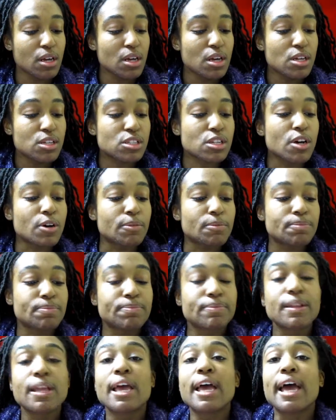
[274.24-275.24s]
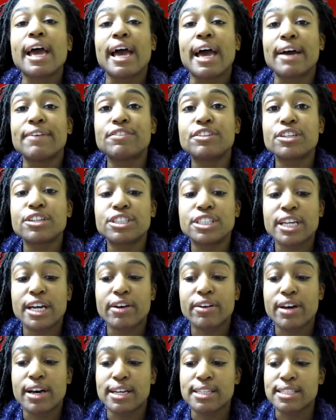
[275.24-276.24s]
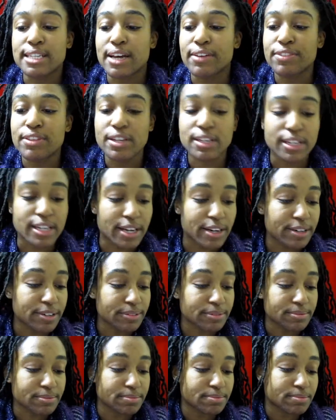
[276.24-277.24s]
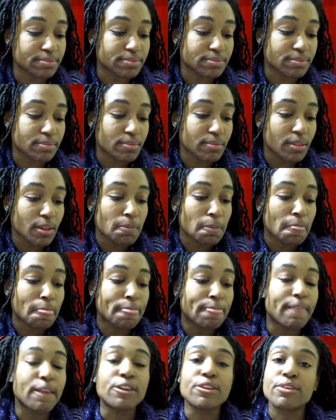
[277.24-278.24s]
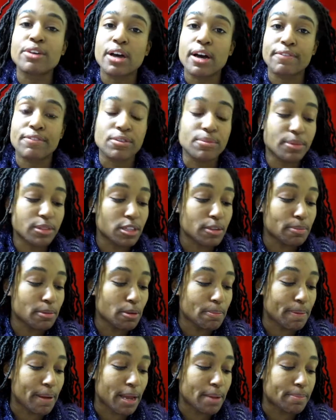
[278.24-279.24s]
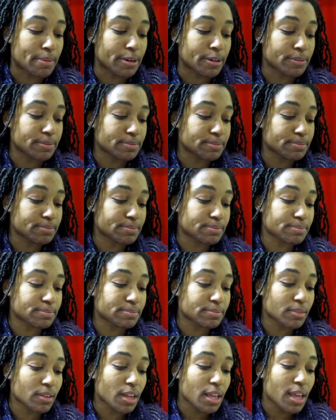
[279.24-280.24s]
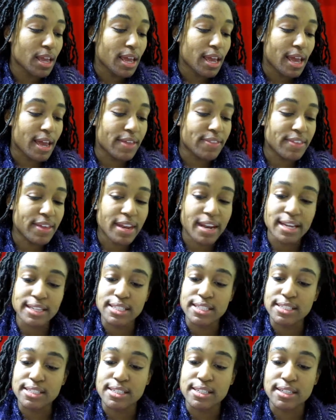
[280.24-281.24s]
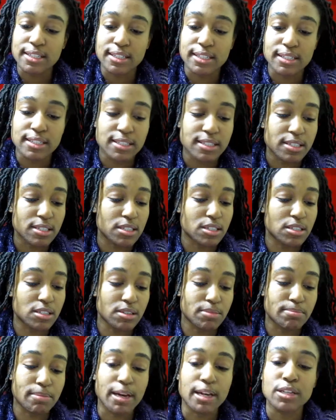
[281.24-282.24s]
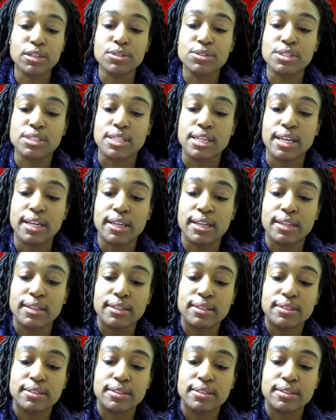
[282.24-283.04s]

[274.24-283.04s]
So after your child cuts out their letter, then you cover it with the blue paper, and then I just took my glue stick